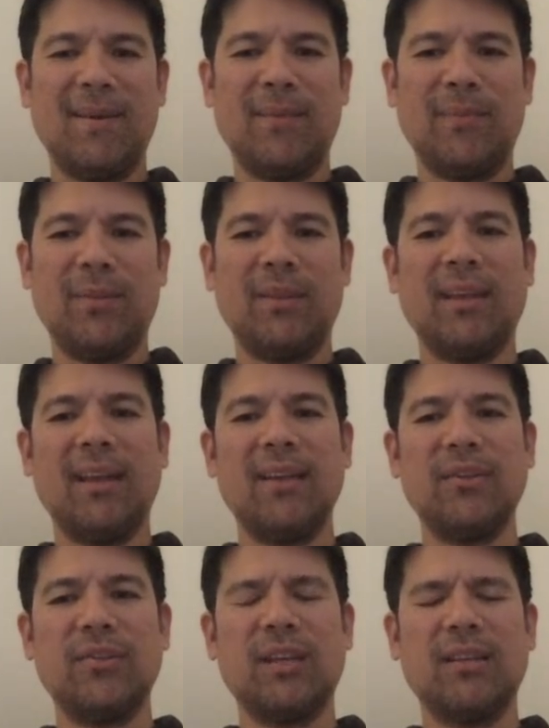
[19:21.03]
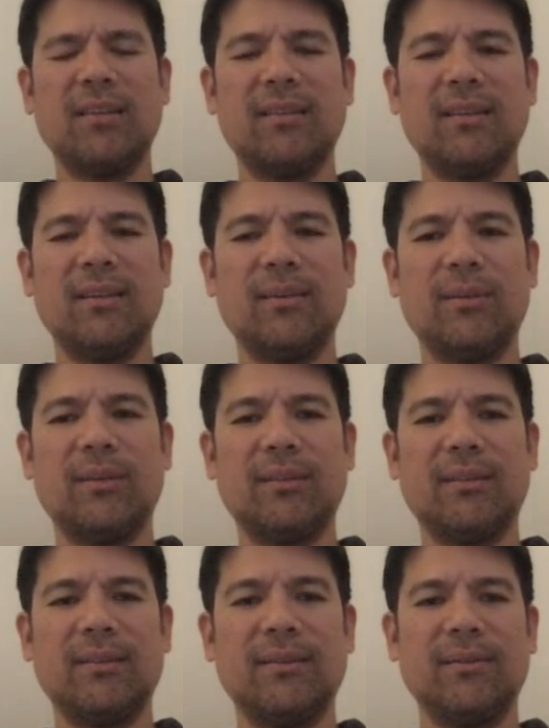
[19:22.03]
But the hashtag did not work
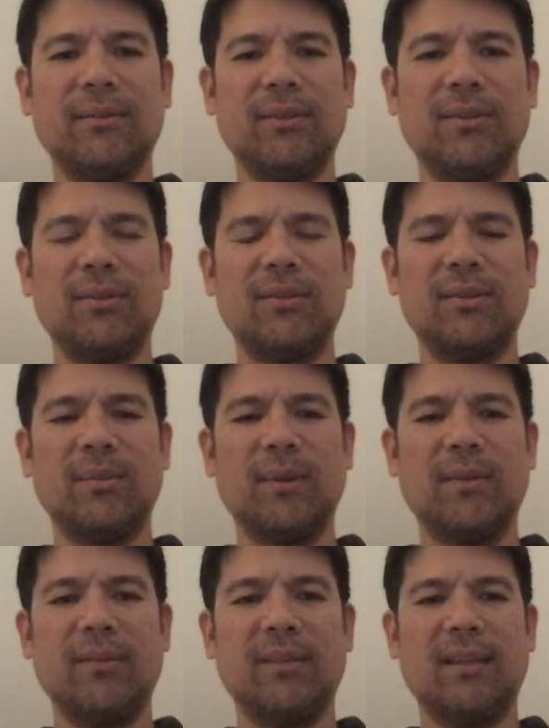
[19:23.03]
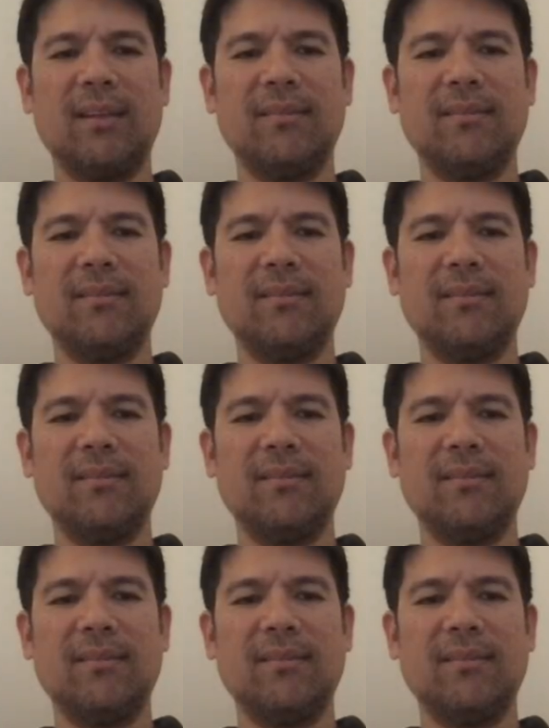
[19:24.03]
though. Curious about that.